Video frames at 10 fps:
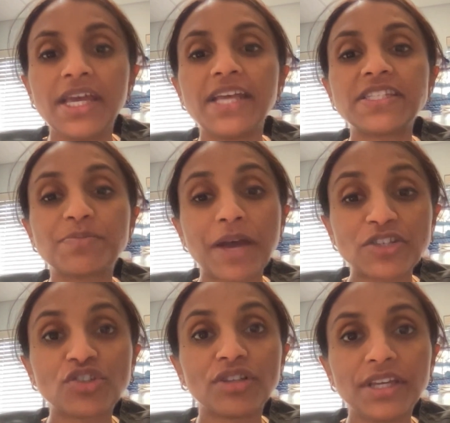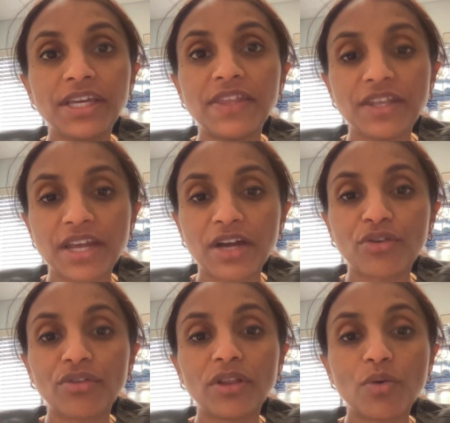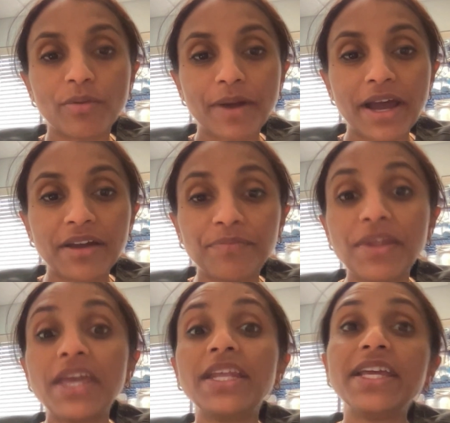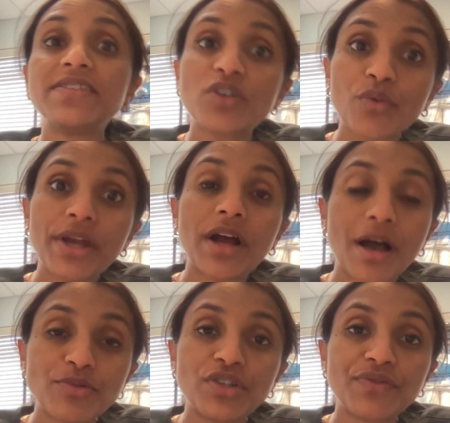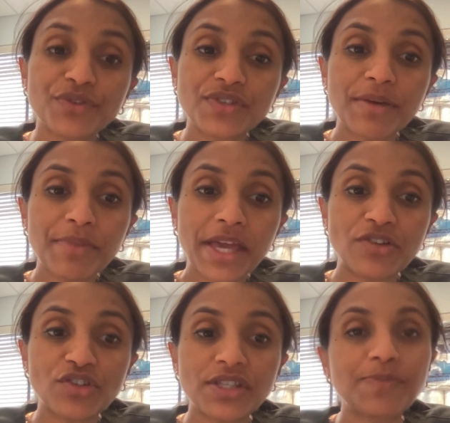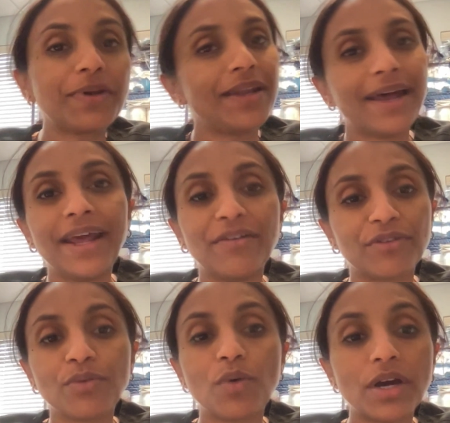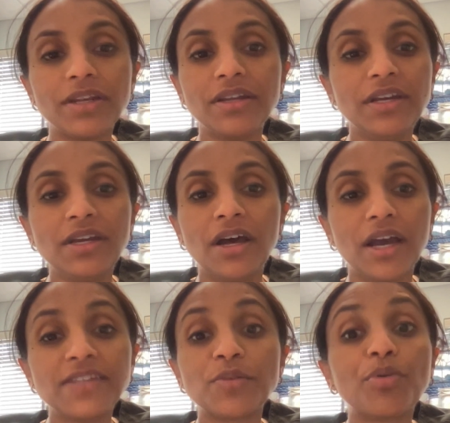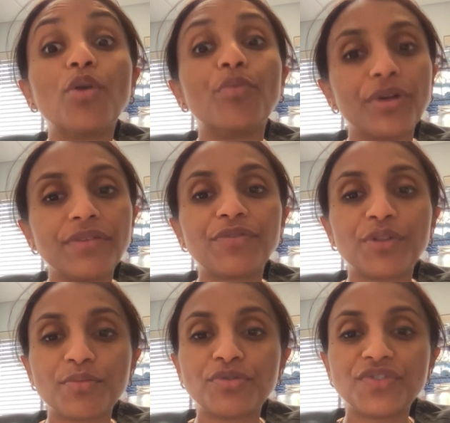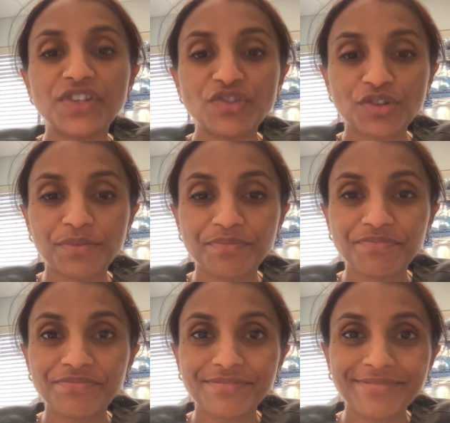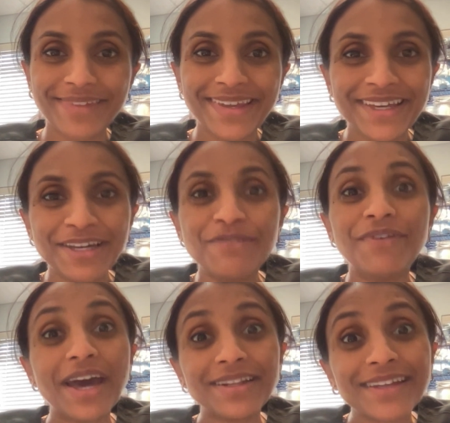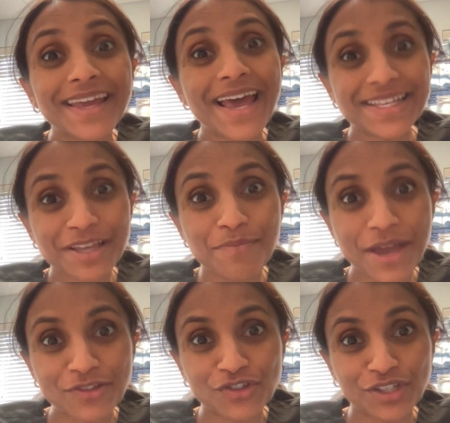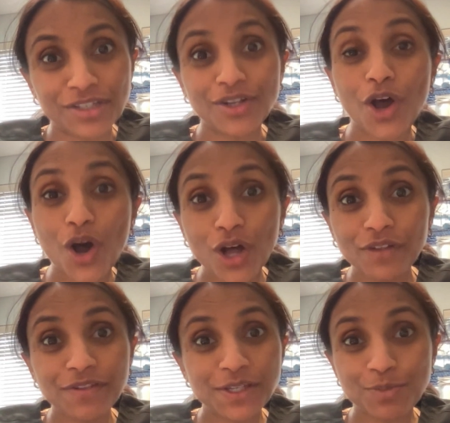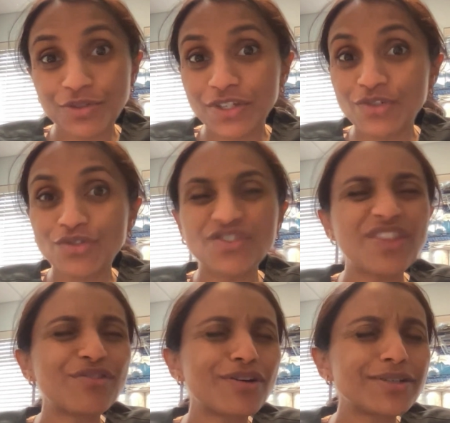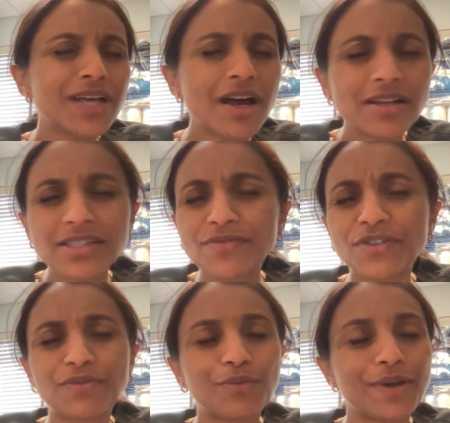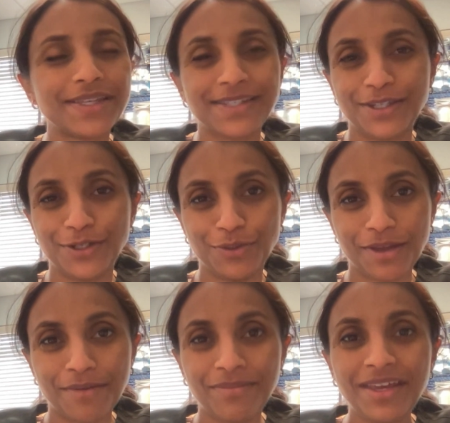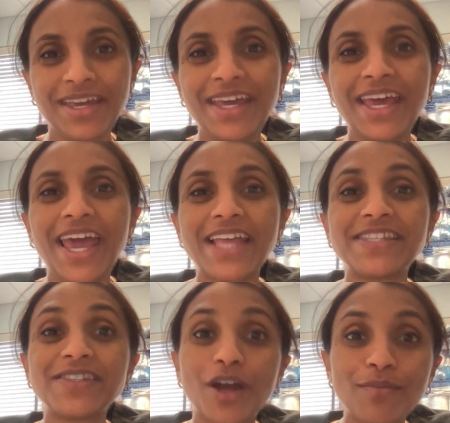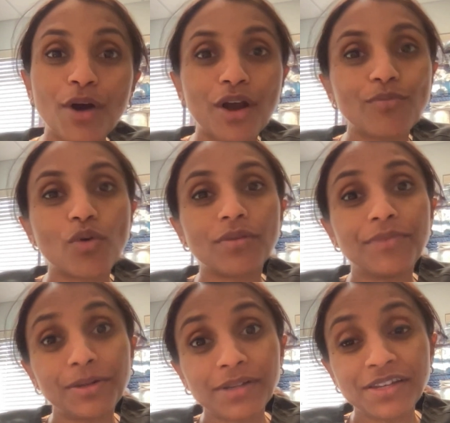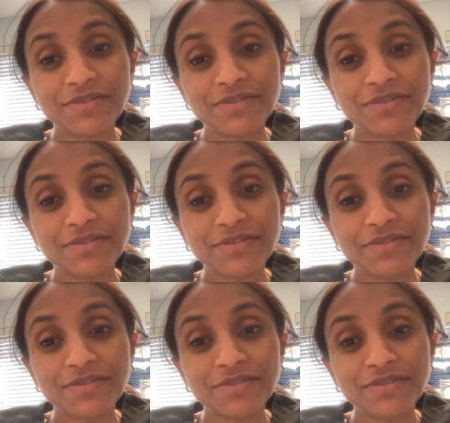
especially in the neck or the lower back. It is a great option for some patients, but not everyone is appropriate for the procedure. Finally, as I mentioned, all of these procedures, there are tons of different ways to do them, and some are more minimally